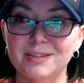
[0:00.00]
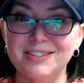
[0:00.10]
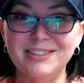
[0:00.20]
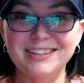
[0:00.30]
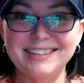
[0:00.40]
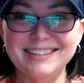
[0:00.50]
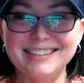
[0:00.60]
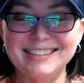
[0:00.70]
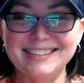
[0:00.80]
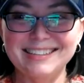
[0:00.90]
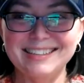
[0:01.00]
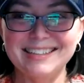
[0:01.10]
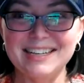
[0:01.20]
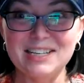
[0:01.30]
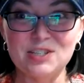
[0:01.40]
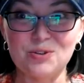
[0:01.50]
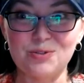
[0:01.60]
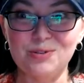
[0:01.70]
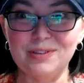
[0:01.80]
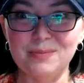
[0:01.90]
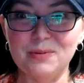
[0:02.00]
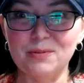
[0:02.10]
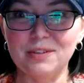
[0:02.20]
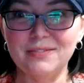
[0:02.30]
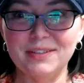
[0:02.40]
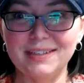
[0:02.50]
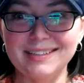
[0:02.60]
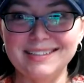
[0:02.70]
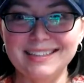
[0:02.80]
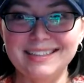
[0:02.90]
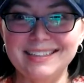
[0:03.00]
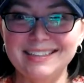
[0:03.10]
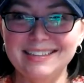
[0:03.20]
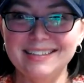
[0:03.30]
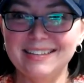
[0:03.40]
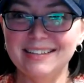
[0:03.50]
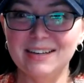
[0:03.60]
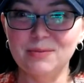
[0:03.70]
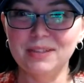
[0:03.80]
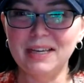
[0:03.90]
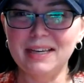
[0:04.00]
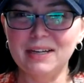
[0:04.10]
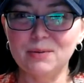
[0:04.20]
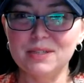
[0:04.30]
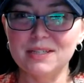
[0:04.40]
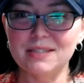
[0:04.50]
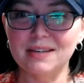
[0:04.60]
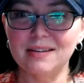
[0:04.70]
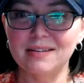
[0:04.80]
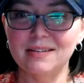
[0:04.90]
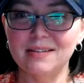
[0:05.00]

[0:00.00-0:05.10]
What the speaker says: Sorry, guys. It scrolled on me really fast. I really hate how it does that.